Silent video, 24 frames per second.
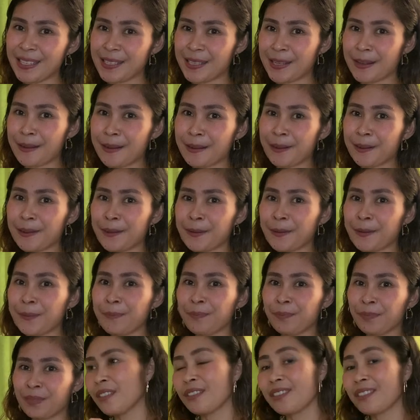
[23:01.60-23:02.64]
so
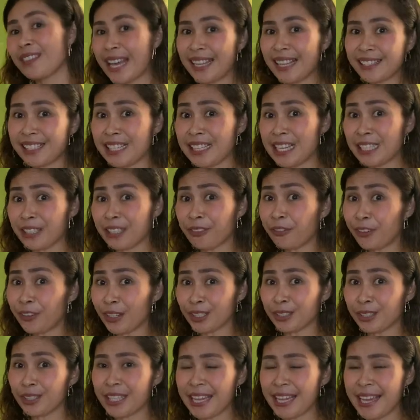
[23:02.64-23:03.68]
that's it for
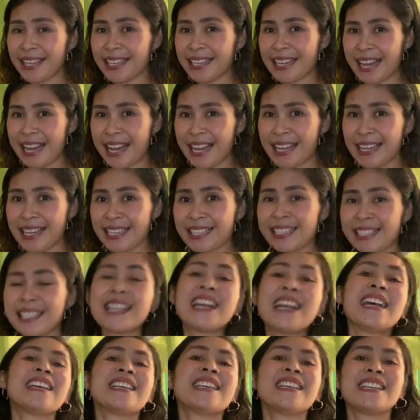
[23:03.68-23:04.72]
today, guys.
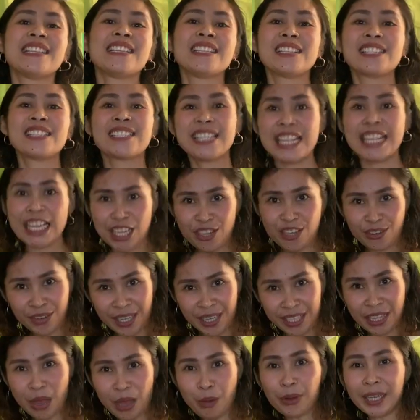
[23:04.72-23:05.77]
See you
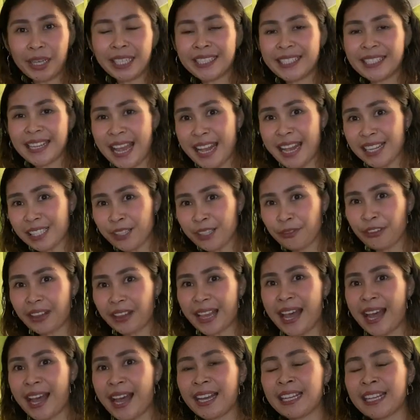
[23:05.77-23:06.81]
in our next
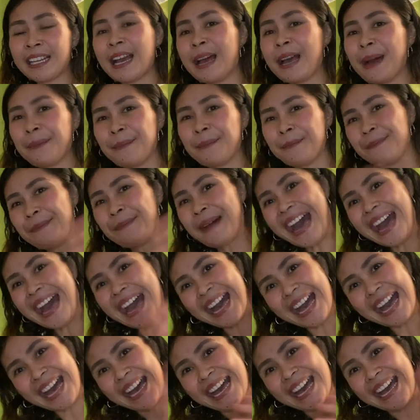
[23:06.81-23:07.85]
vlog.
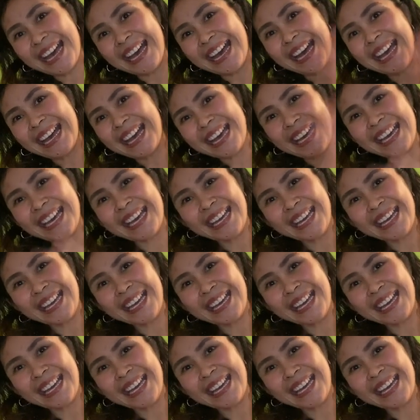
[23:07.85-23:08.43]
Bye!